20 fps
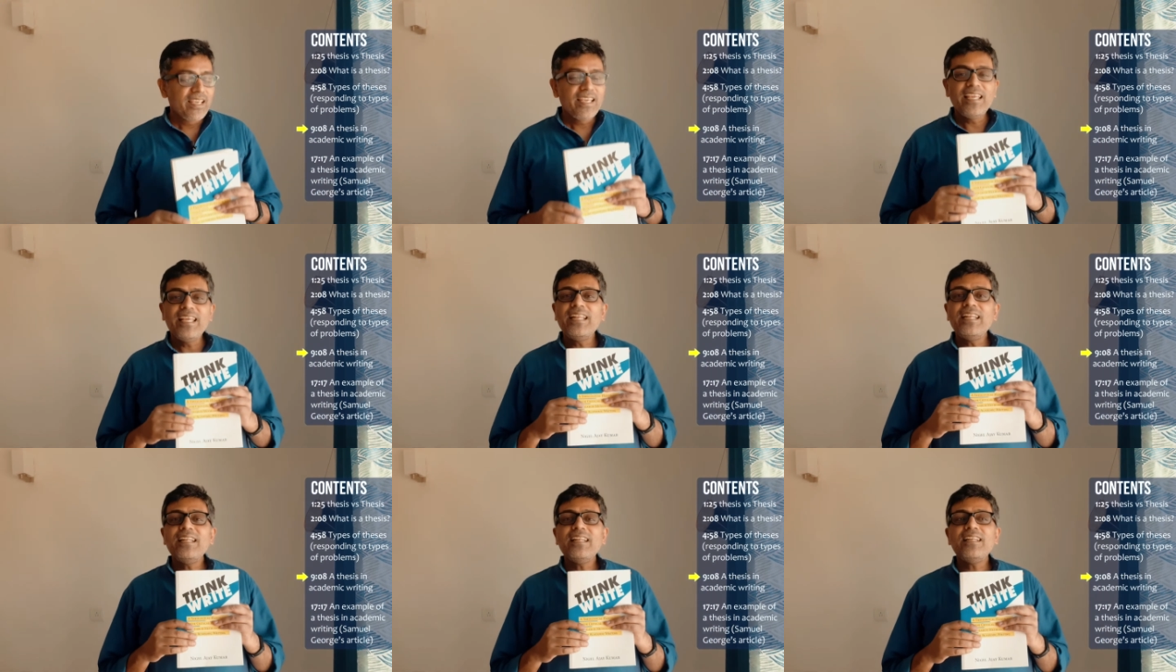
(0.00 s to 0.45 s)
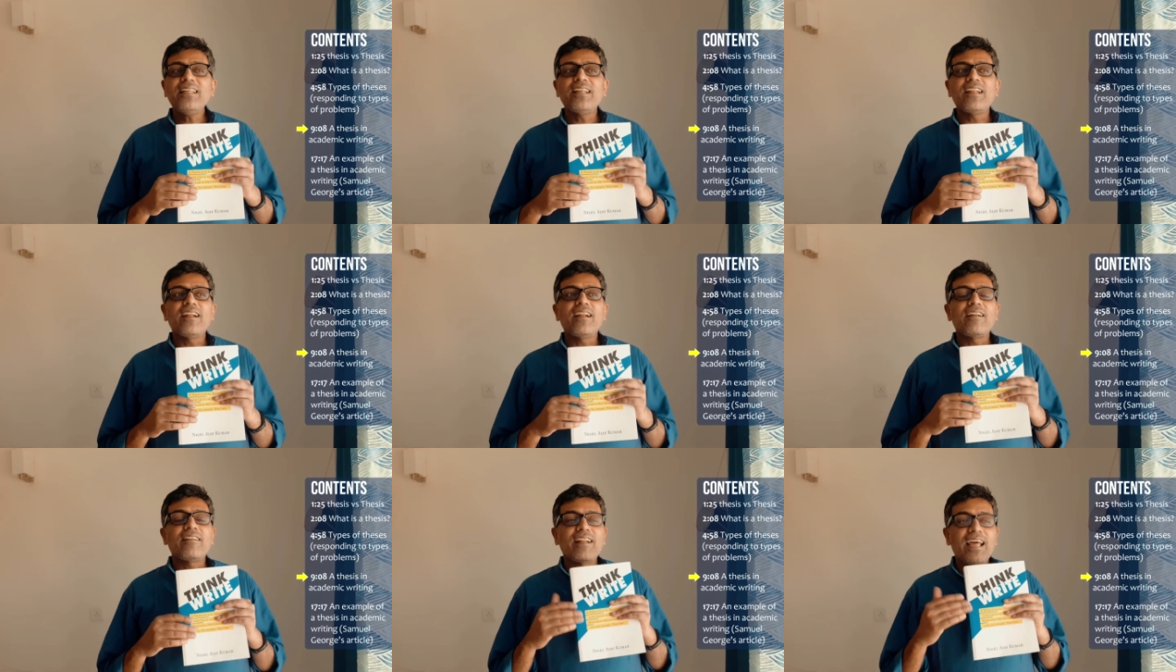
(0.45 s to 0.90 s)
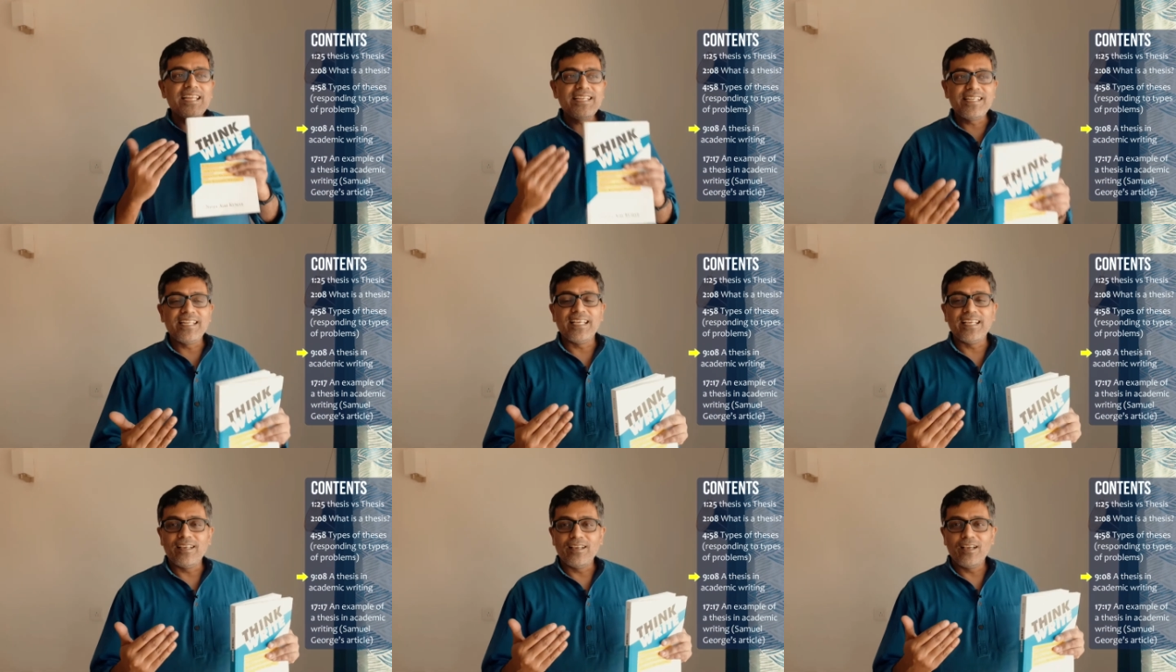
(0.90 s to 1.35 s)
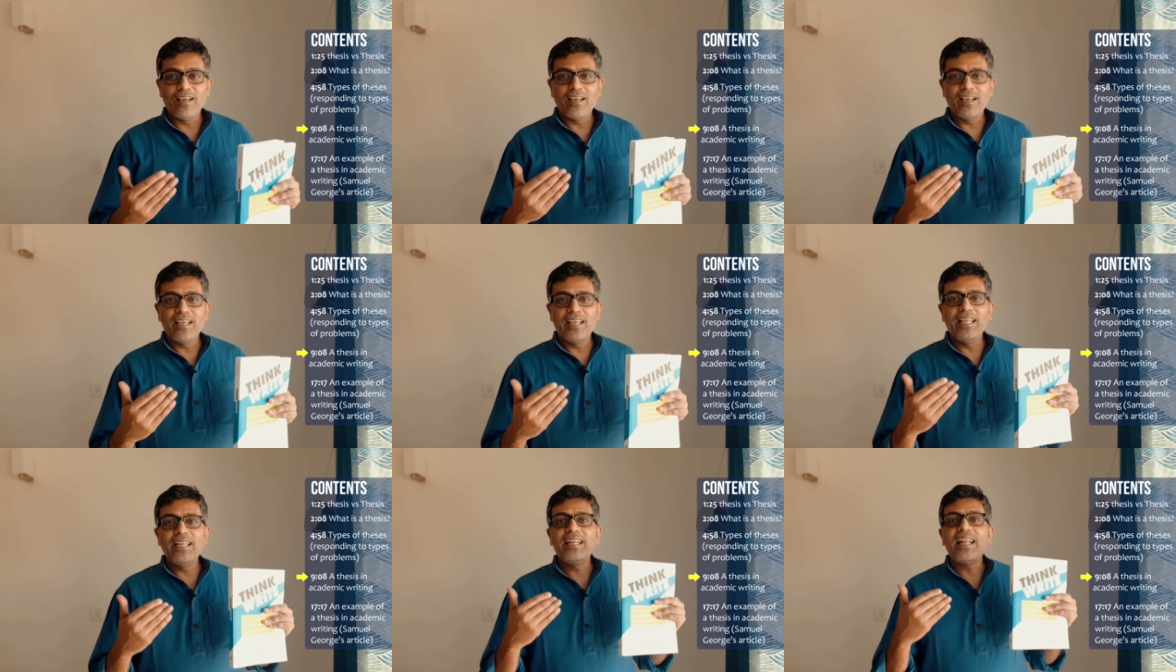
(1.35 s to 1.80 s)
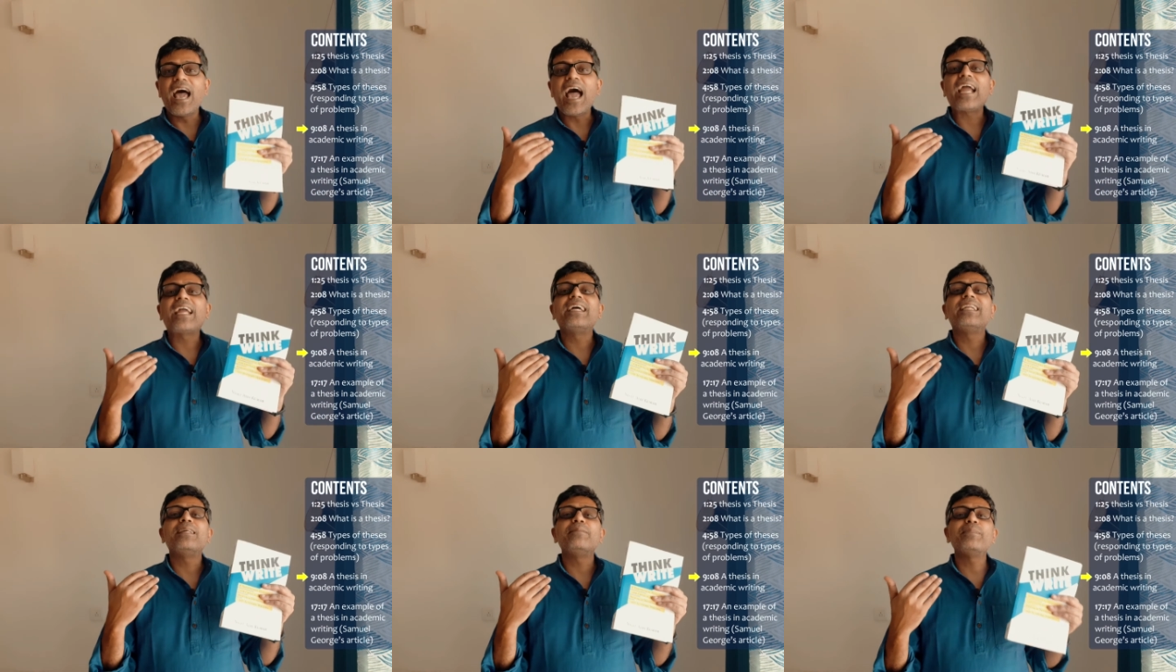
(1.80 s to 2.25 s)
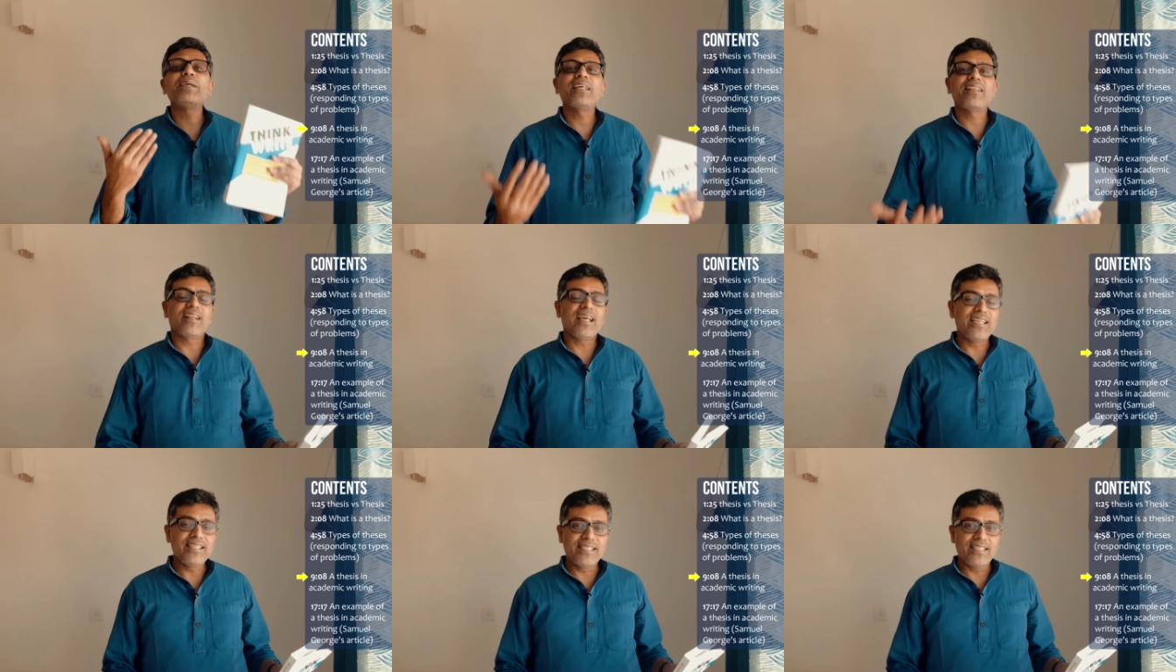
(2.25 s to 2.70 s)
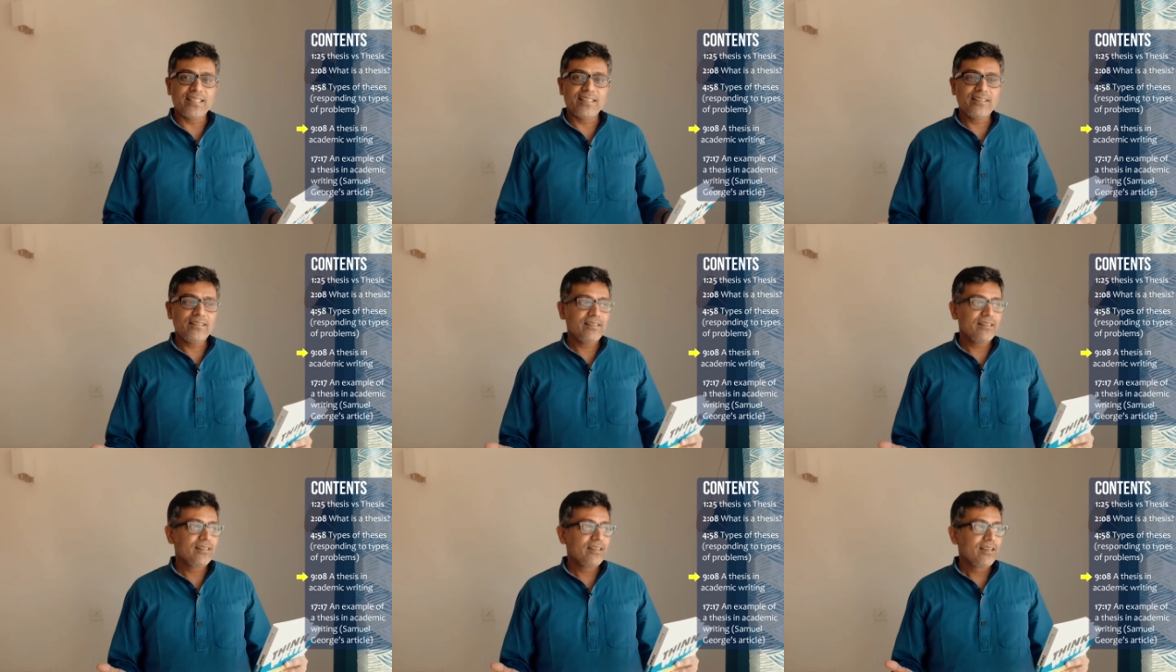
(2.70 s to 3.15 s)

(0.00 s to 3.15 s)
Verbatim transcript: in writing, in academic writing,